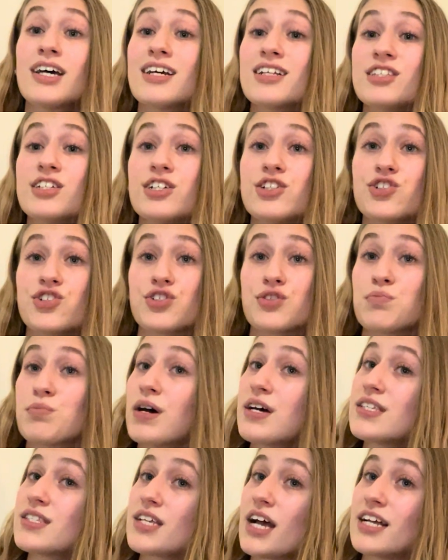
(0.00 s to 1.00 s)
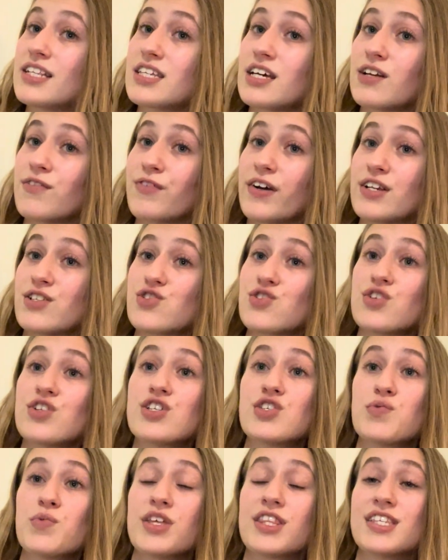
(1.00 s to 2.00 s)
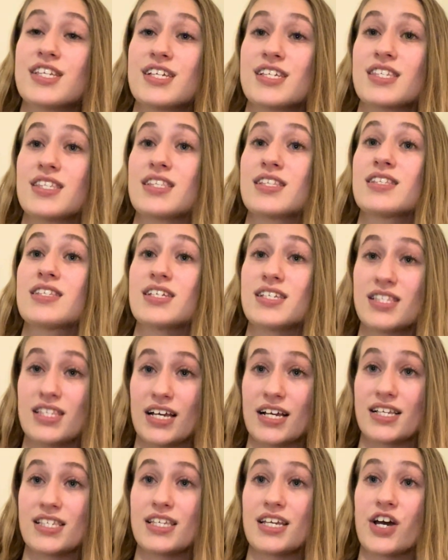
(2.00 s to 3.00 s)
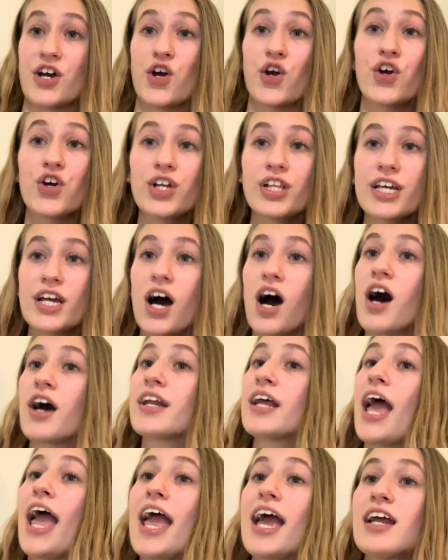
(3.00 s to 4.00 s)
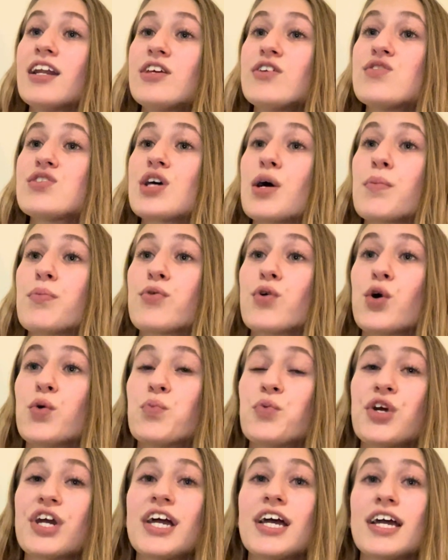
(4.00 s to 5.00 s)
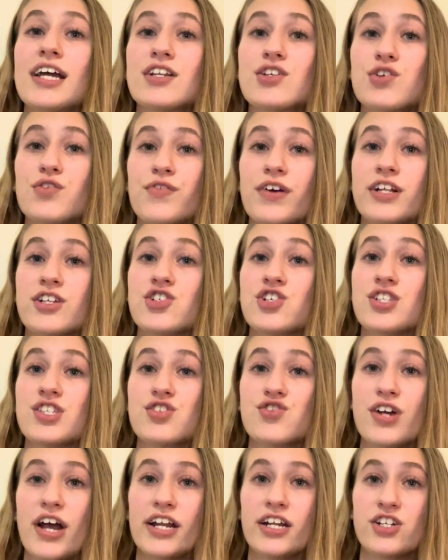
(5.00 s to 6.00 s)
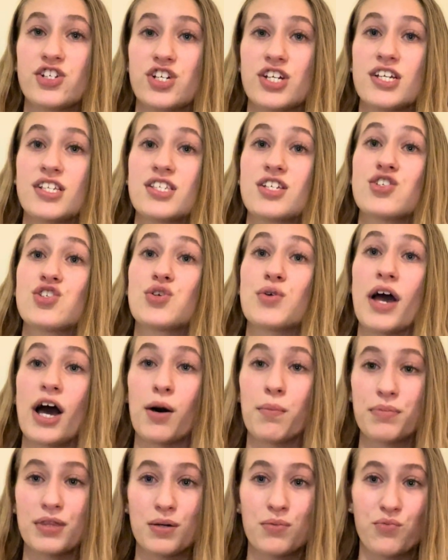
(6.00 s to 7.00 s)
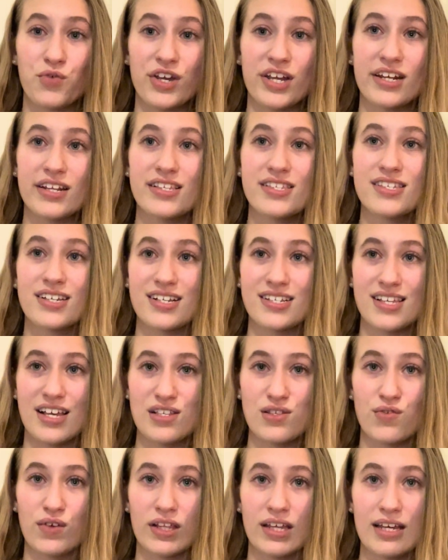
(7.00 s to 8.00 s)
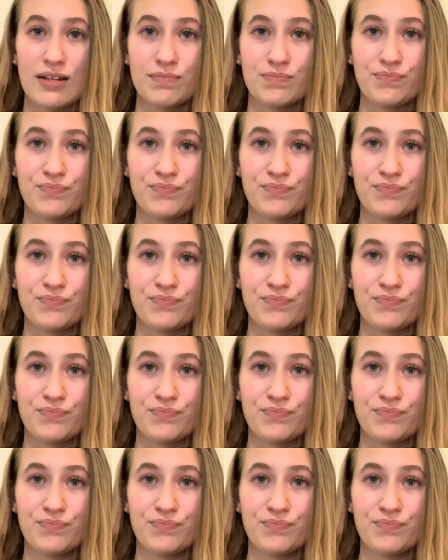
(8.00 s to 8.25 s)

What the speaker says: Teachers must identify students with dyslexia early on and use appropriate intervention strategies to help them read successfully.